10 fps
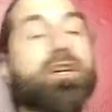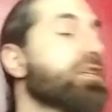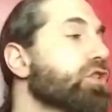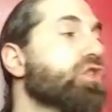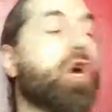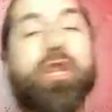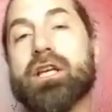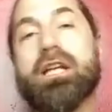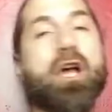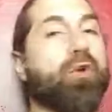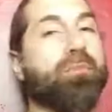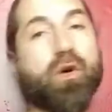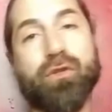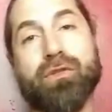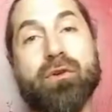because it's only going to help
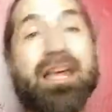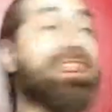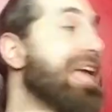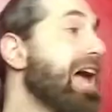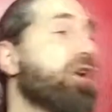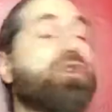both you. And now